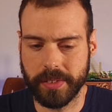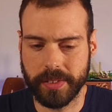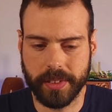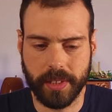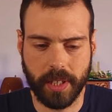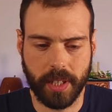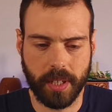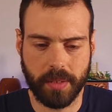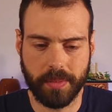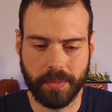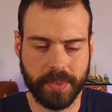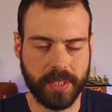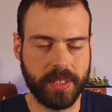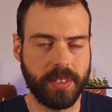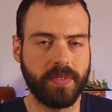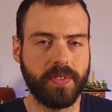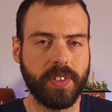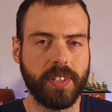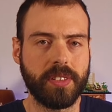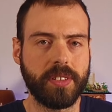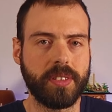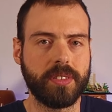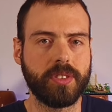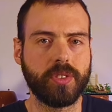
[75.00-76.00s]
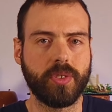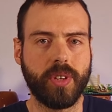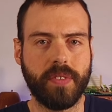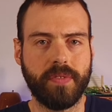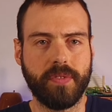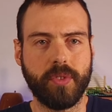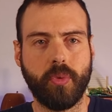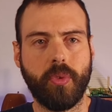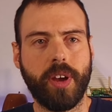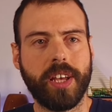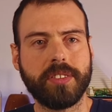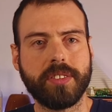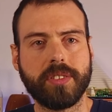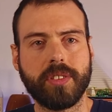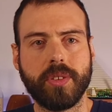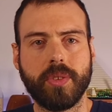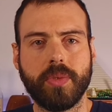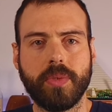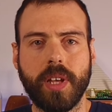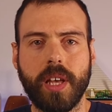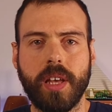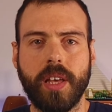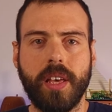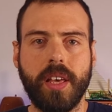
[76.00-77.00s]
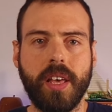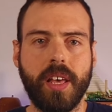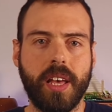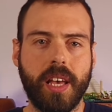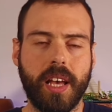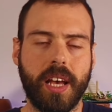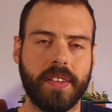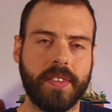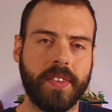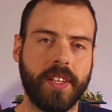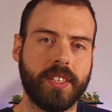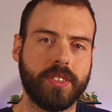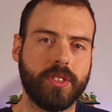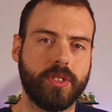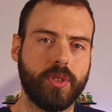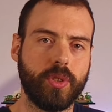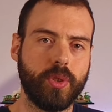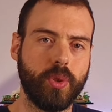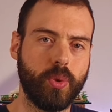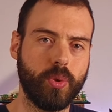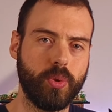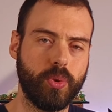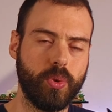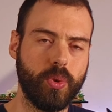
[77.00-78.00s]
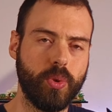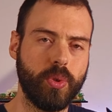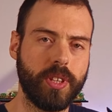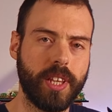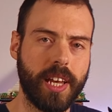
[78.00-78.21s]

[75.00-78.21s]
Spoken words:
some civilians you have to rescue. And as you do